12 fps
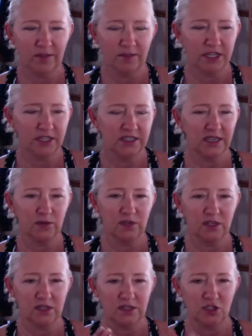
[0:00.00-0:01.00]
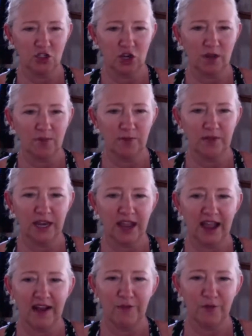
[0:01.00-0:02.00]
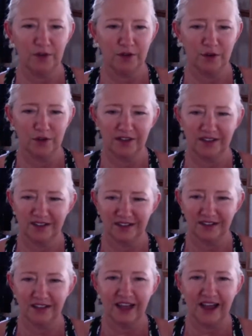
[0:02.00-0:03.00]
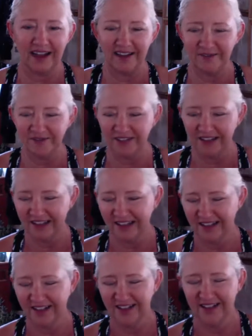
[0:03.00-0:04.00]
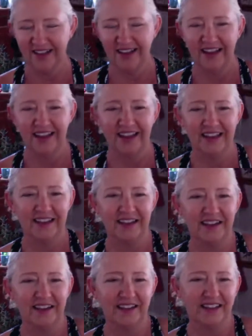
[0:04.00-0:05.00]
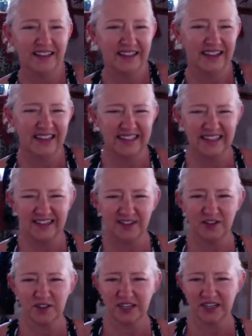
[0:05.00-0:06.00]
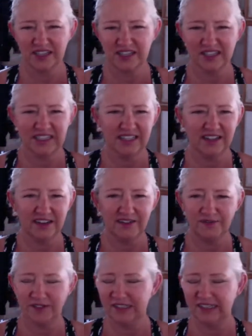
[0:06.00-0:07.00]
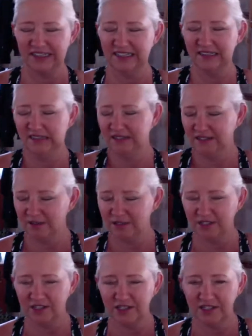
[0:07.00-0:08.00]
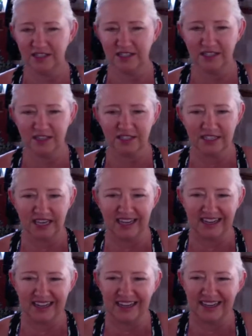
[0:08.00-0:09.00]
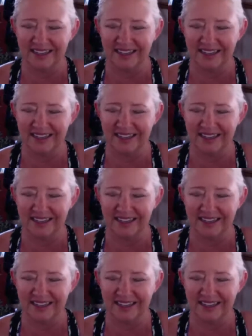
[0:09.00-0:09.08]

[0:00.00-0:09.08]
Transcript: Because he would chop them in half while they're alive, and I'd see all their guts and stuff, and it was just disgusting.